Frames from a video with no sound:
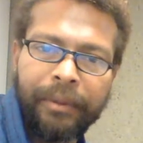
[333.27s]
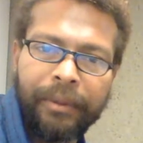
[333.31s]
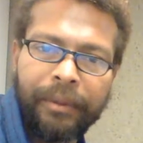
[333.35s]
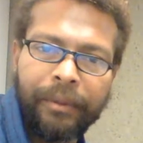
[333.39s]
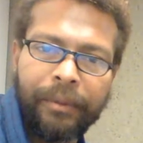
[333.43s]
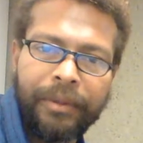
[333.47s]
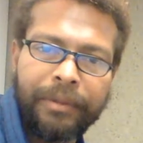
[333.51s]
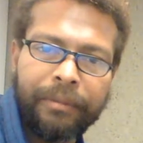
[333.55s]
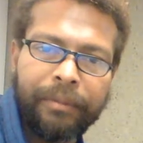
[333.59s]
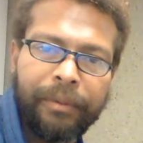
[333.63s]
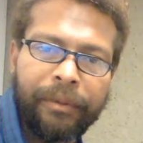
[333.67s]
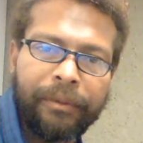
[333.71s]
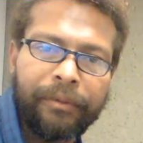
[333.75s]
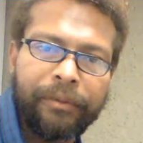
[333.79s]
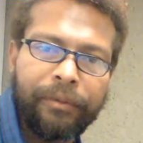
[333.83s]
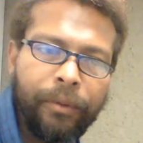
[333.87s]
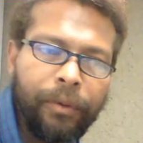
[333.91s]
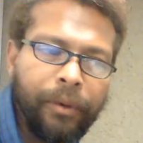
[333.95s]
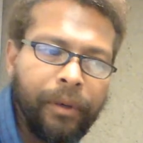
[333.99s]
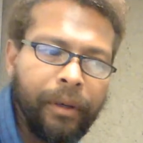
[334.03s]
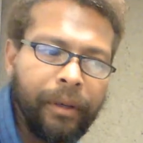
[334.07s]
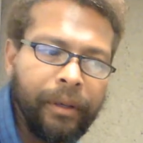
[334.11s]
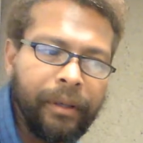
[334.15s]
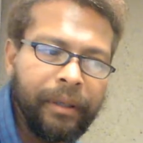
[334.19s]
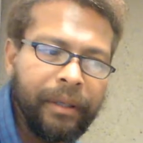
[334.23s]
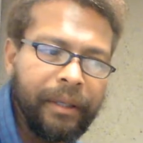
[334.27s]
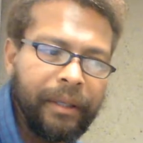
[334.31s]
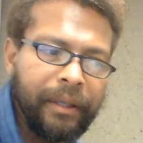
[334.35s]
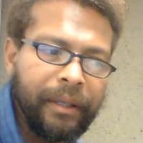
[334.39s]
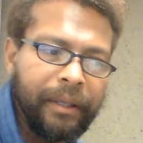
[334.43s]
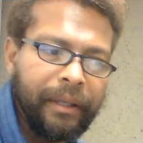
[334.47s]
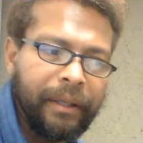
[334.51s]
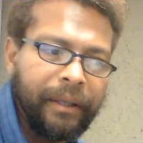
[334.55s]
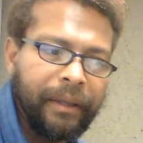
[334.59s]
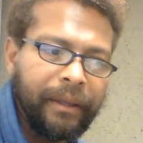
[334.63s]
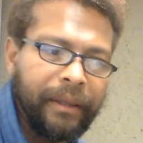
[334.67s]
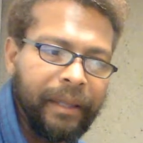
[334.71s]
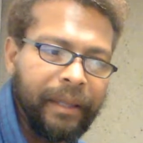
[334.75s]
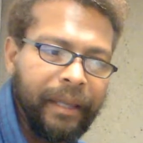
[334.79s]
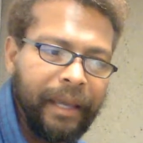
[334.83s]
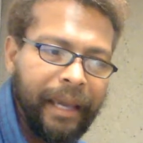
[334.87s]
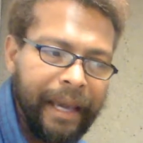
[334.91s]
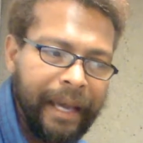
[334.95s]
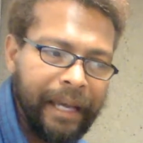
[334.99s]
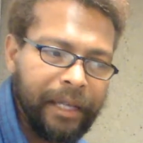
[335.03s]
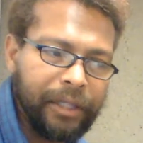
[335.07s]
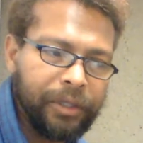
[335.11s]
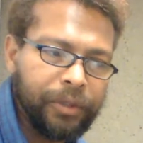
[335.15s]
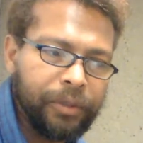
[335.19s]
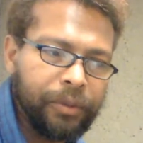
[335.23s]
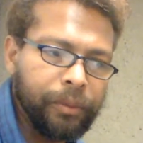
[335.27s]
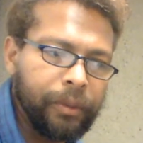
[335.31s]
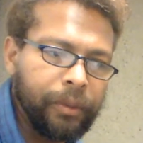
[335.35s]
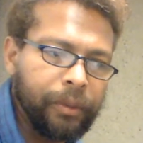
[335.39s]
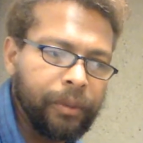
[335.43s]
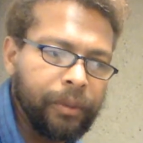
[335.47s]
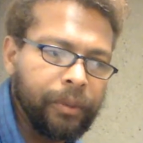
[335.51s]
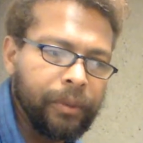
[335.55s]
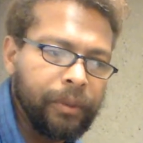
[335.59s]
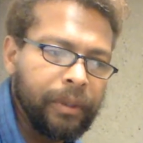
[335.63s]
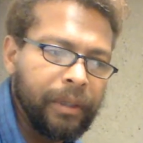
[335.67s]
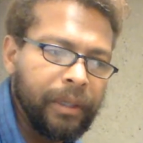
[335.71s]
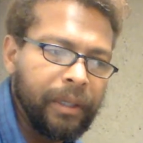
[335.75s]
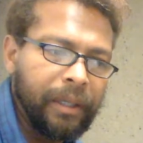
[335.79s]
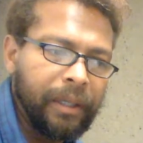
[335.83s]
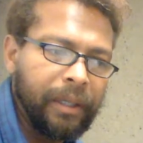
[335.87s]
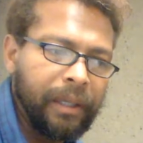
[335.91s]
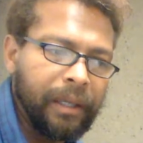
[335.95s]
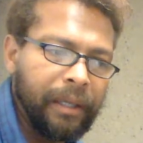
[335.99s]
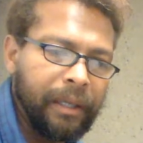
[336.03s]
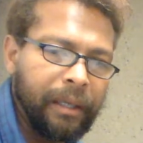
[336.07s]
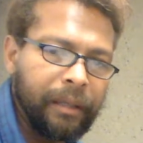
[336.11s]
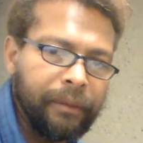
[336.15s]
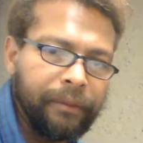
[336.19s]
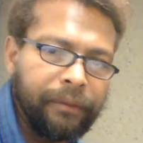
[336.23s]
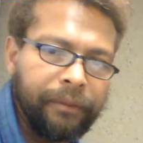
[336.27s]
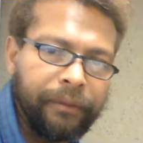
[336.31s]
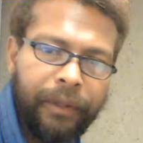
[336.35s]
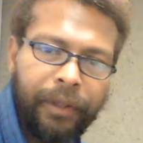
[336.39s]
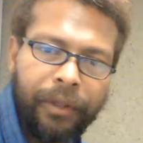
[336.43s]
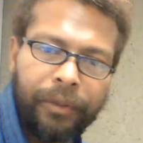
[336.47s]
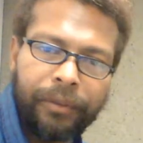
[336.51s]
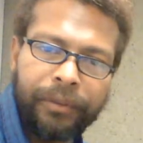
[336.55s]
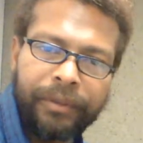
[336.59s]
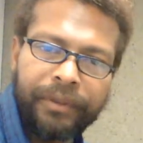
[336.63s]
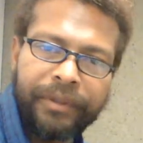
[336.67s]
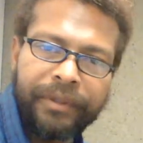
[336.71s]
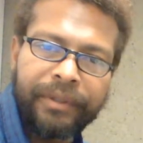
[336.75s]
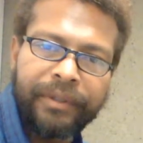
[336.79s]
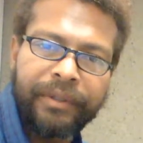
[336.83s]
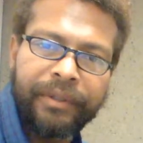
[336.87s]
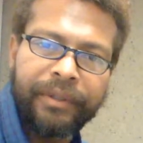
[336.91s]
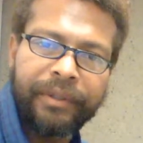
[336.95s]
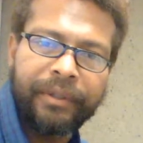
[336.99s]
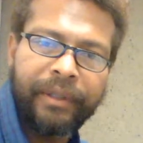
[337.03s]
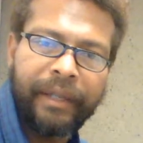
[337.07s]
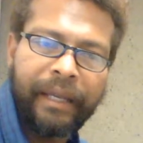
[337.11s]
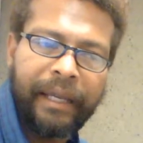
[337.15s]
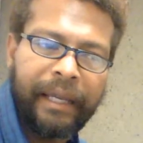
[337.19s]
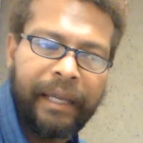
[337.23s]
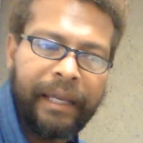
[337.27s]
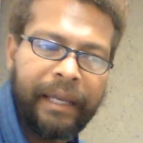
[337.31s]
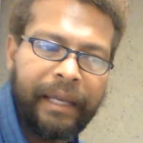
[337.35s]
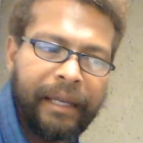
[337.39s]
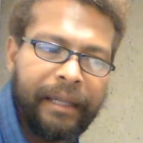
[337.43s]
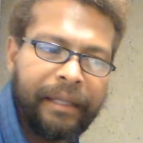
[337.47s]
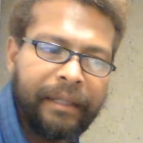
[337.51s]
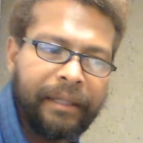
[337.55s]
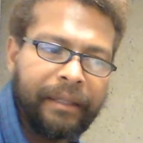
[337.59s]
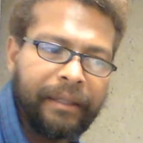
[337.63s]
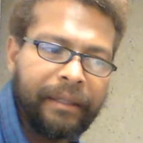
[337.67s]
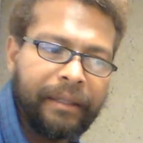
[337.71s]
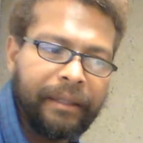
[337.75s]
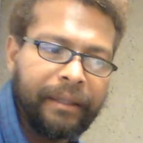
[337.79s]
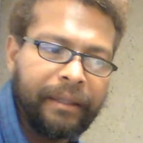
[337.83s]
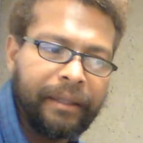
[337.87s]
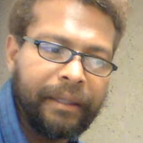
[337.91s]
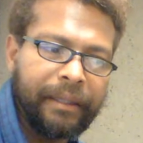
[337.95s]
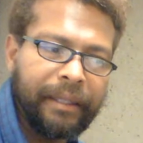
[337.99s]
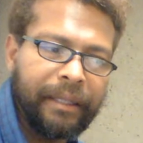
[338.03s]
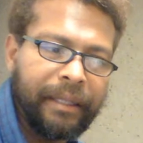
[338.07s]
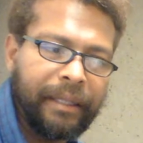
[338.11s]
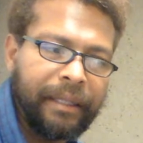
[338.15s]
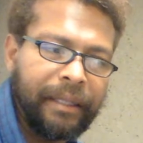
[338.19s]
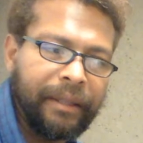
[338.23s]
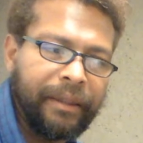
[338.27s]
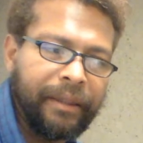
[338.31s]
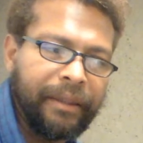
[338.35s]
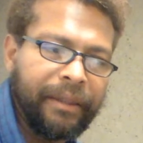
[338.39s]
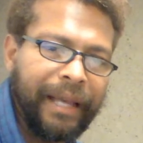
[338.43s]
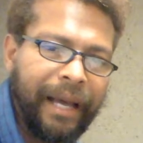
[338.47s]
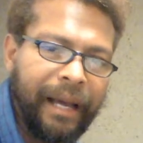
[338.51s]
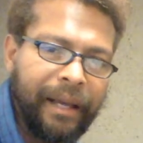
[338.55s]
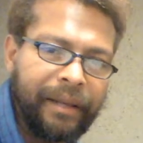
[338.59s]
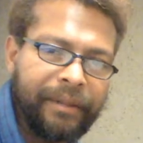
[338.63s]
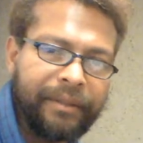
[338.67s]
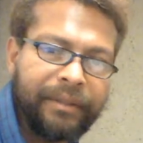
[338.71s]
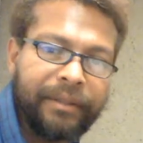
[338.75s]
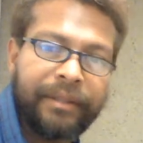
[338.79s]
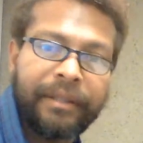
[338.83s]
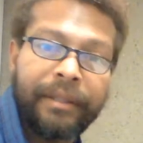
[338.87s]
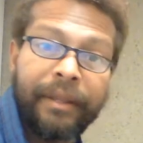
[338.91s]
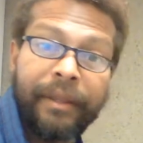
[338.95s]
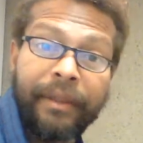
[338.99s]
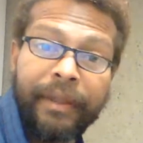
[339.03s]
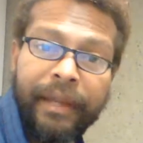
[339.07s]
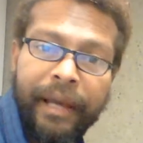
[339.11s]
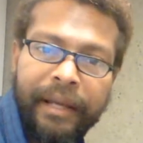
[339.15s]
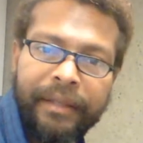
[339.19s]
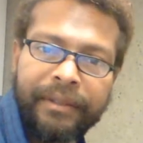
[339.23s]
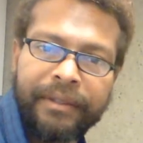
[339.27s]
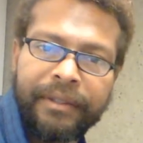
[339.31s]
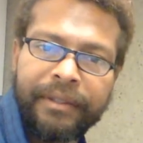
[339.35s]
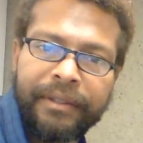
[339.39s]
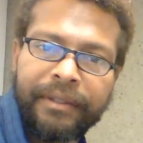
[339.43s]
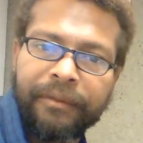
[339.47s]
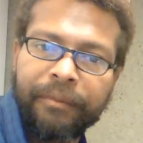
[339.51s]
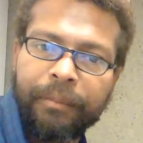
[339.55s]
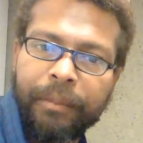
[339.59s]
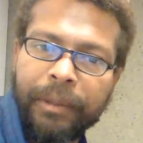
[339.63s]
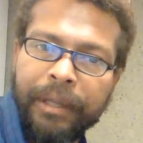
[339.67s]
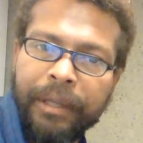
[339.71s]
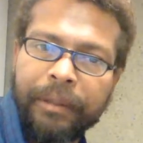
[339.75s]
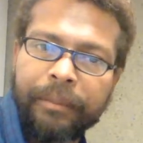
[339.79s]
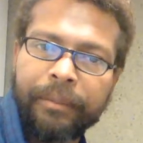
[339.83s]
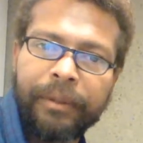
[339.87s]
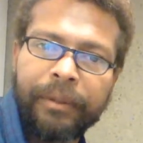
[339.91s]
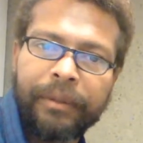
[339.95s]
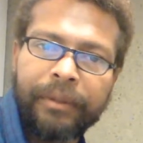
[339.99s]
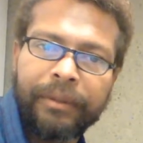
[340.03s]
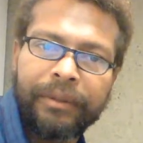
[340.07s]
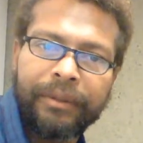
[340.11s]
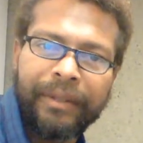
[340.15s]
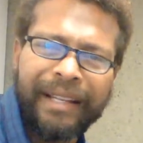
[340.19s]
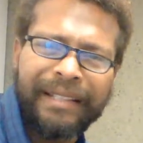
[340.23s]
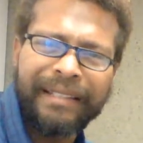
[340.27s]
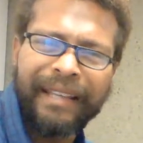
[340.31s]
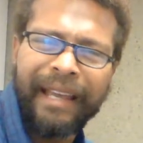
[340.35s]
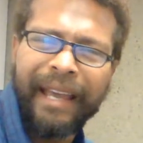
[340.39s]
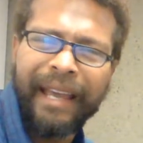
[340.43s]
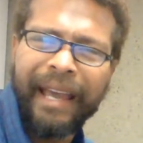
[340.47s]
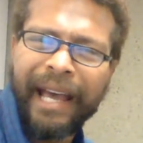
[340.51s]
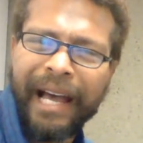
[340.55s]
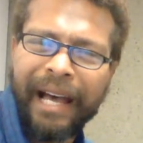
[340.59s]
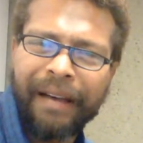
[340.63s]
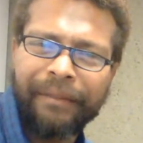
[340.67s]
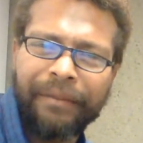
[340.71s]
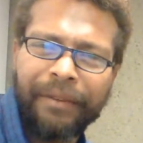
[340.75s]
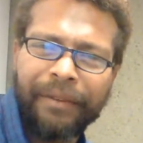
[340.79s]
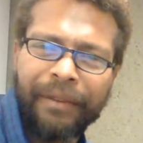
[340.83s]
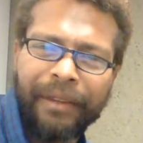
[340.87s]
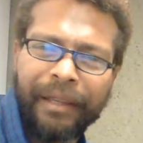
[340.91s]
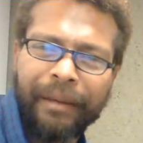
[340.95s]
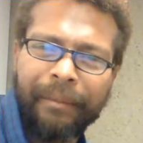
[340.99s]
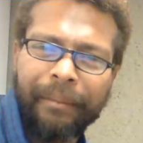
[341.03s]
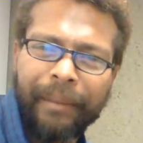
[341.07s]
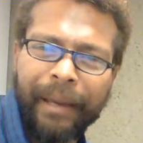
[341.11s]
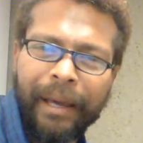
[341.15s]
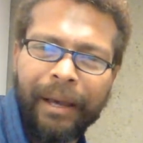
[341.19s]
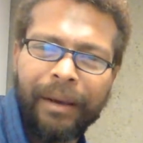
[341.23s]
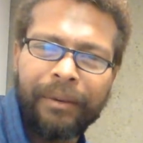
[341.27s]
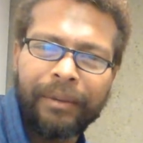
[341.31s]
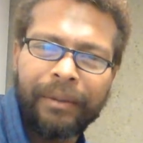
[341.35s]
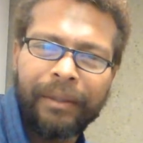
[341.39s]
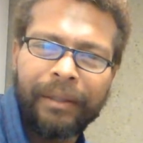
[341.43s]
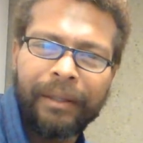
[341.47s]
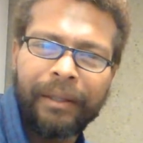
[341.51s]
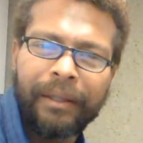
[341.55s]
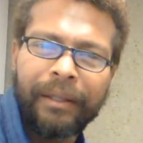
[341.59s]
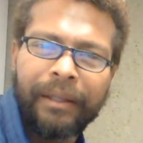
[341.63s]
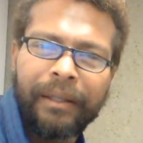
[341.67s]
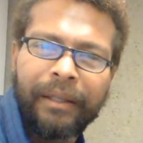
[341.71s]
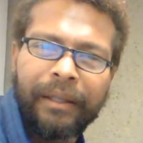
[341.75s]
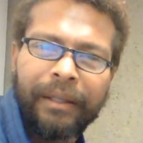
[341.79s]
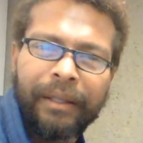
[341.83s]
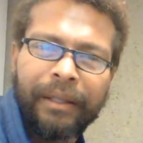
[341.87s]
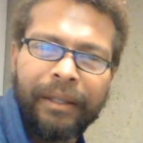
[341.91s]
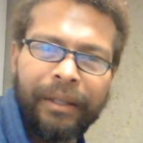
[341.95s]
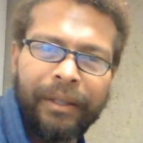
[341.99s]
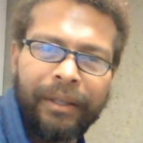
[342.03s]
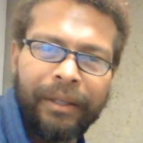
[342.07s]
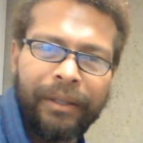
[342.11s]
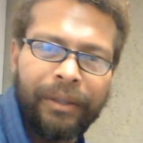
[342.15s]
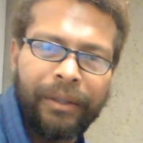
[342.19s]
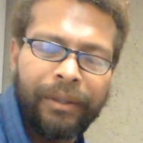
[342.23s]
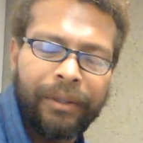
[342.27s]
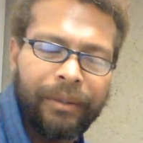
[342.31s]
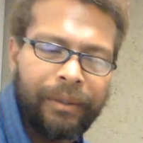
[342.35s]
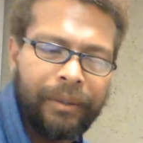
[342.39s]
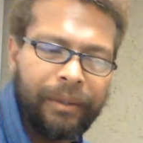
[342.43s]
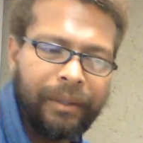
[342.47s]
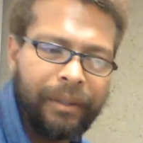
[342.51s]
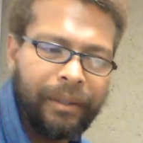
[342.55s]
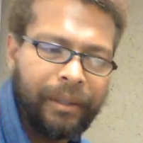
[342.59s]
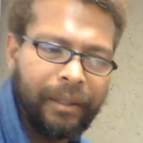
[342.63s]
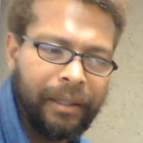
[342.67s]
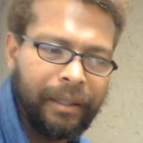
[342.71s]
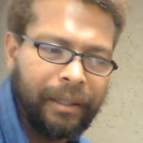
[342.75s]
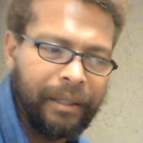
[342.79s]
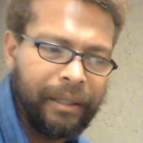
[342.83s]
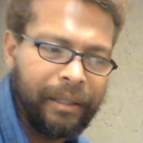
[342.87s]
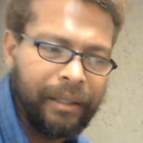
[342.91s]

It was before the actual floats and the thousands and thousands of people. So I say half of the amount, you know,